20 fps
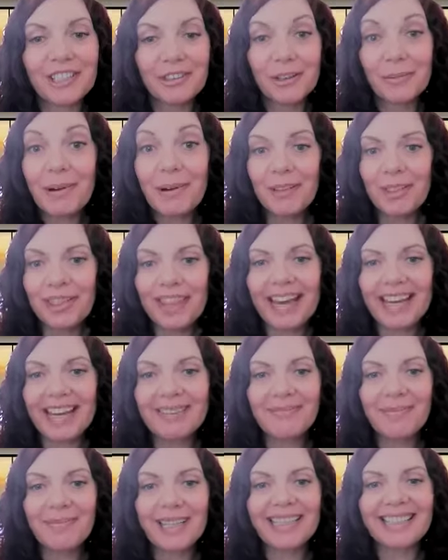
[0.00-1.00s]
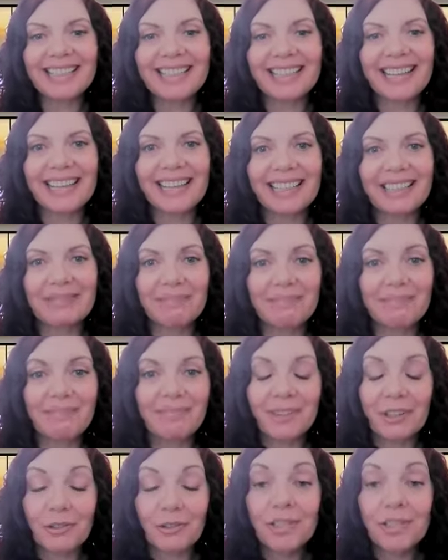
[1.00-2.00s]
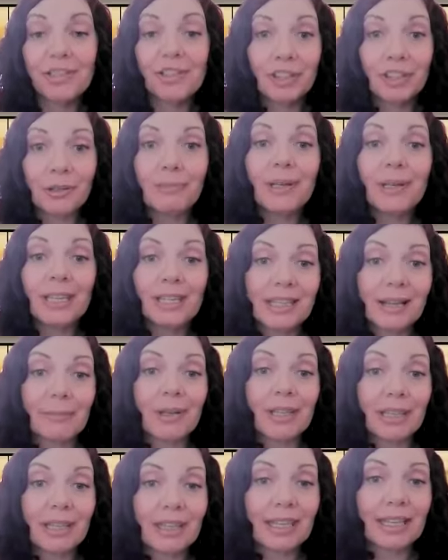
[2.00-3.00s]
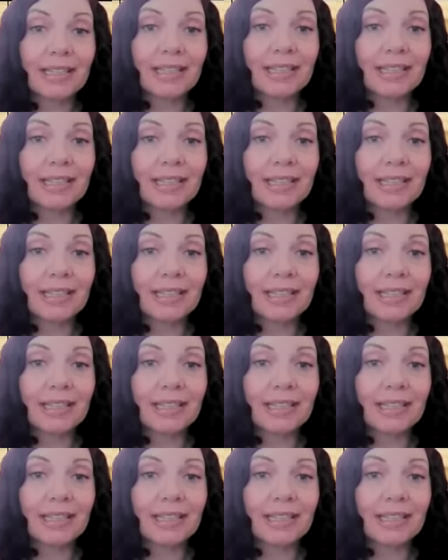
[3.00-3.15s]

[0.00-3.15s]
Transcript: not sure about that, but um, those could be some of the